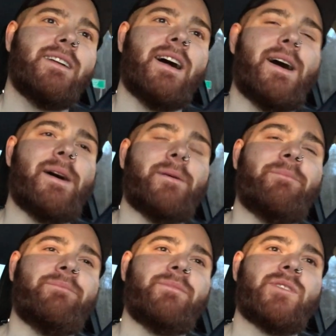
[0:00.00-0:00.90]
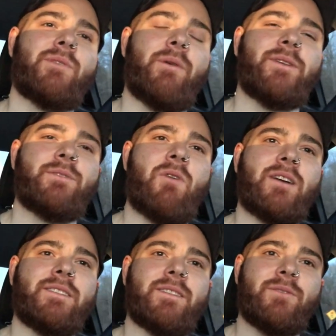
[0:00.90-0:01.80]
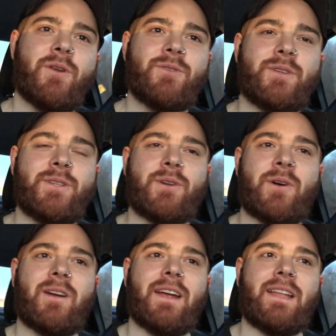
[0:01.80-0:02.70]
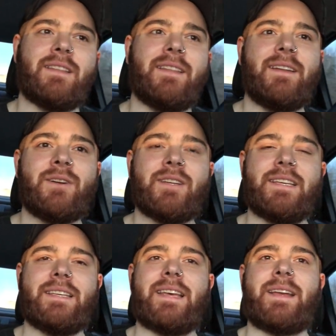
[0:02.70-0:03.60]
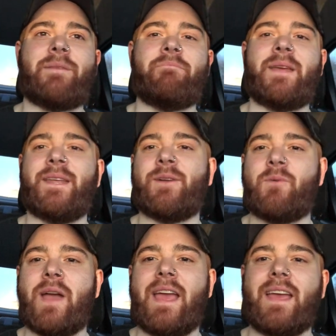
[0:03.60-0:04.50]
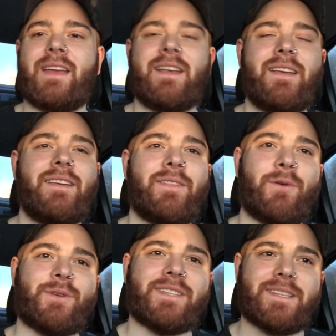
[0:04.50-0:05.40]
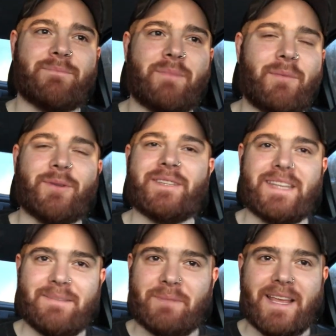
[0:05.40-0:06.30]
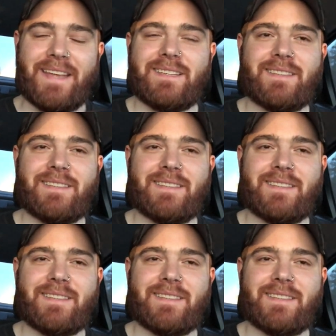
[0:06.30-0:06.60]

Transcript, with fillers: Um, so I went to walk to the grocery store, and literally like a minute away, there was this bubble tea place.